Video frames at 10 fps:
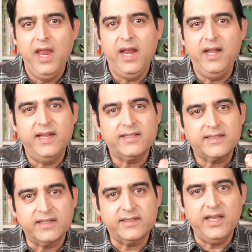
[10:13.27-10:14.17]
In
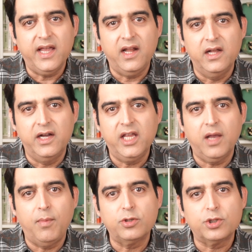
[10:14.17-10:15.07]
discussing and learning
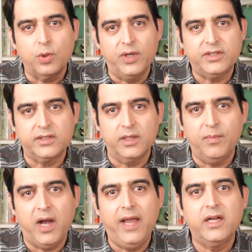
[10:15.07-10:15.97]
about
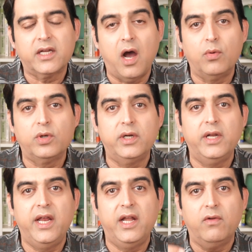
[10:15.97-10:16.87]
Stoicism, I
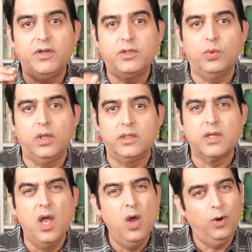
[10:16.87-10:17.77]
encountered
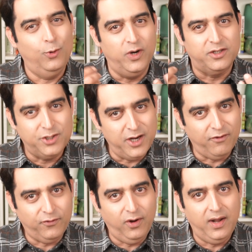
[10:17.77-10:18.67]
individuals who were
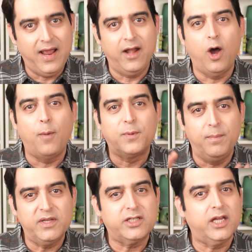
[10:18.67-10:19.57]
cheerful and
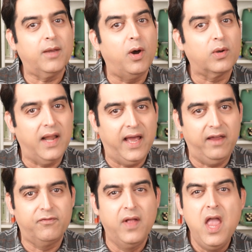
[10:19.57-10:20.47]
optimistic about
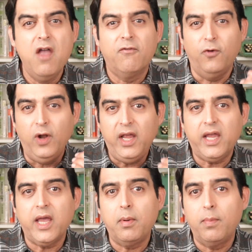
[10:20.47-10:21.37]
life, fully
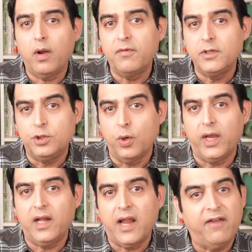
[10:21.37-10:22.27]
capable of
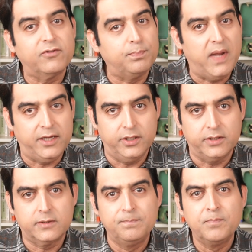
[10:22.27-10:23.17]
enjoying life's
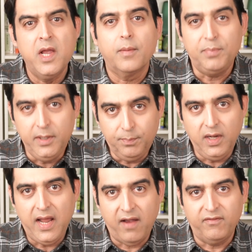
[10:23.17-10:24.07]
pleasures.
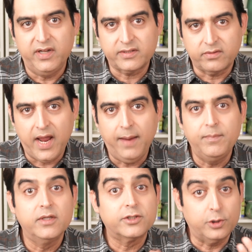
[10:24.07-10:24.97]
People have
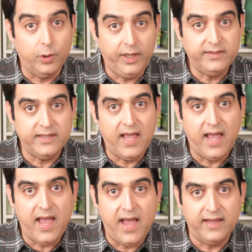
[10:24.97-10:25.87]
described Stoics
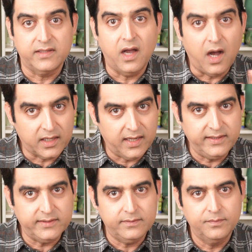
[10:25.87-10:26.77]
as
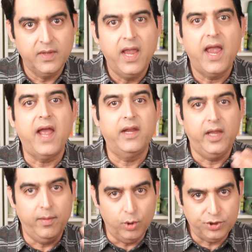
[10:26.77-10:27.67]
heartless and
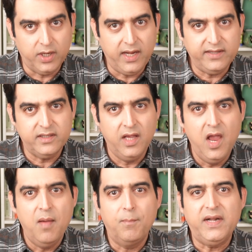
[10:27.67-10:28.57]
emotionless,
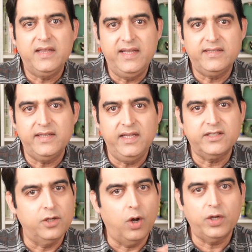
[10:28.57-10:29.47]
but this
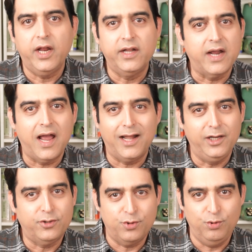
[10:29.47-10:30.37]
is not
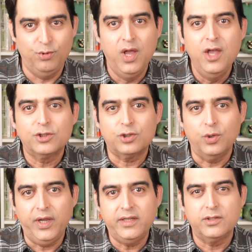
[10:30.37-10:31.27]
entirely true.
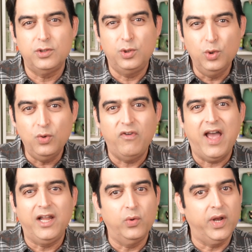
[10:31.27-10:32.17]
Stoics do
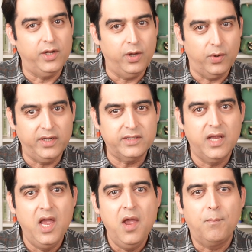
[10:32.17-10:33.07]
value endurance,
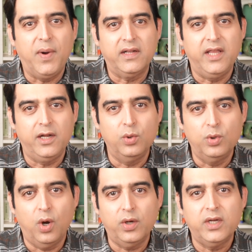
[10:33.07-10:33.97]
but they do
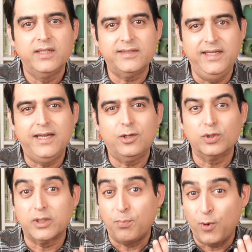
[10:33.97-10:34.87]
not seek
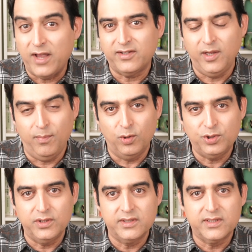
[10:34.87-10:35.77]
to suppress
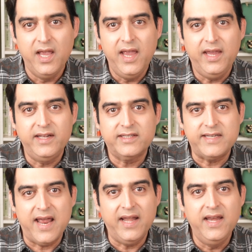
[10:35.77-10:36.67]
emotions.
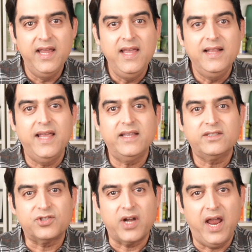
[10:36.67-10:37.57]
Instead, they
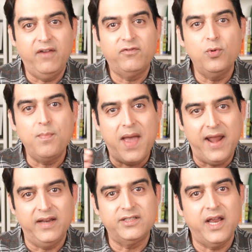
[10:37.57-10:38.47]
strive to
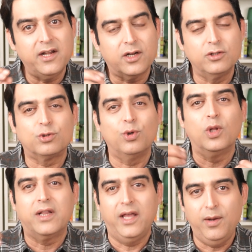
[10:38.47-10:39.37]
manage and
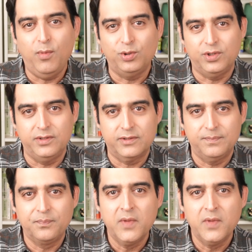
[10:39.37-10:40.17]
control their emotions.